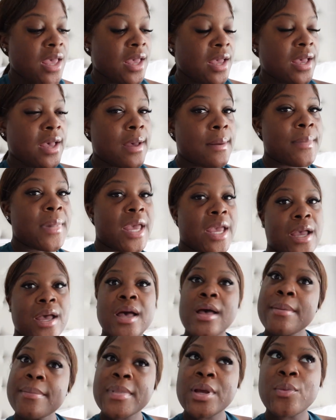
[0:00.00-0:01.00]
Come back
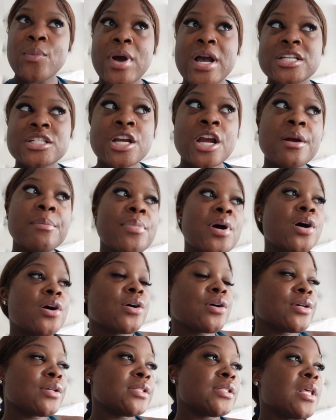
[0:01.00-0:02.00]
up and wash her
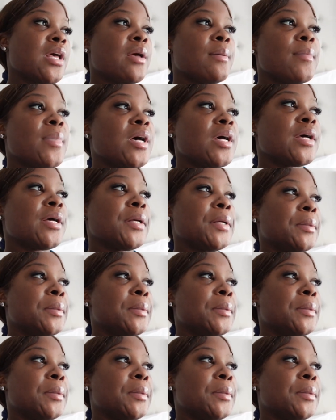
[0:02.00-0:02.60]
paws. But